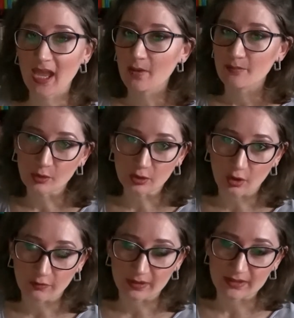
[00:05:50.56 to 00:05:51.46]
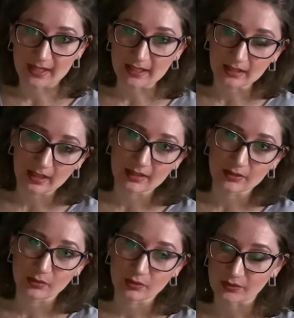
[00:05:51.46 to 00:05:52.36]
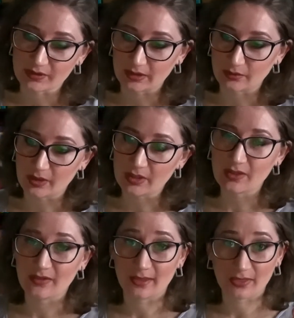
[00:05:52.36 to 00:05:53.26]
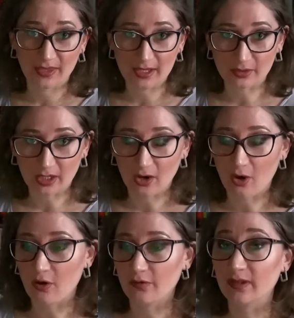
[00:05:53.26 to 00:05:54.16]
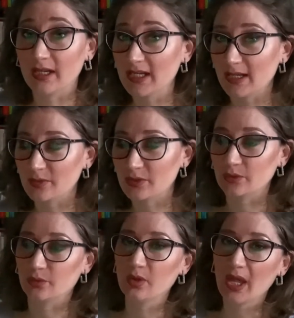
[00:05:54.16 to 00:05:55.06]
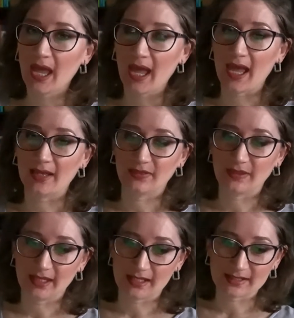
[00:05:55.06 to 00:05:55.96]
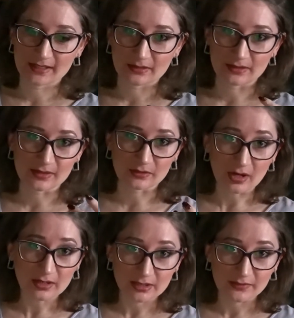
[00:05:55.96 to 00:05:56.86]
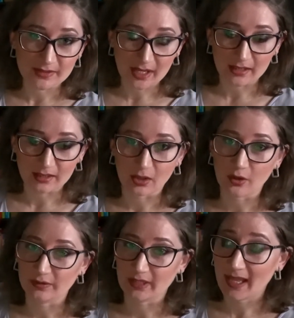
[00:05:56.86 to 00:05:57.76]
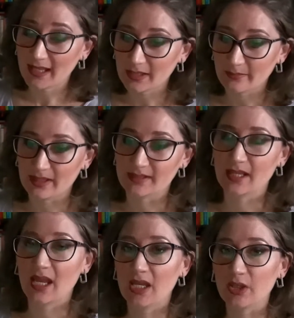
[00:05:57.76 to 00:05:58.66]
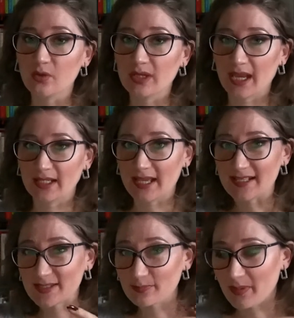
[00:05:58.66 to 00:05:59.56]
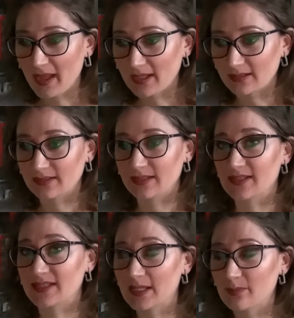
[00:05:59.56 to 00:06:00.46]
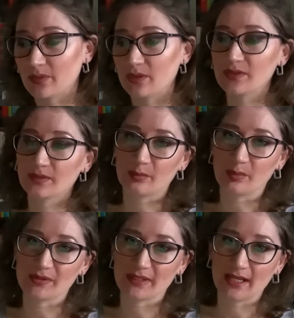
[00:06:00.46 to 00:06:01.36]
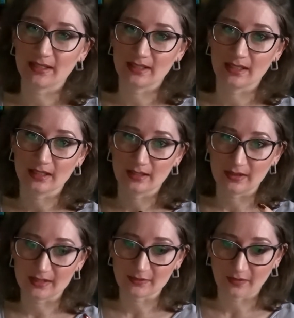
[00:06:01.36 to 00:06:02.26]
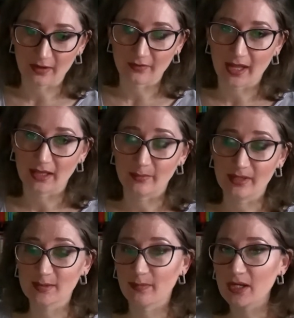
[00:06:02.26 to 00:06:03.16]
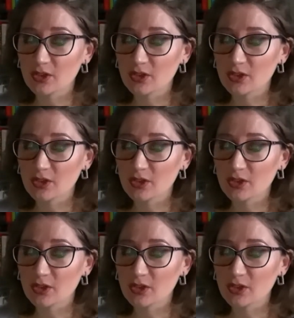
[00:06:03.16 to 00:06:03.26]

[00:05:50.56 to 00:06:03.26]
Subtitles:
Moreover, taking into consideration the theory of Lilium 2 and the destructive cycle of the elements, you can expand the symbols representing these 5 elements by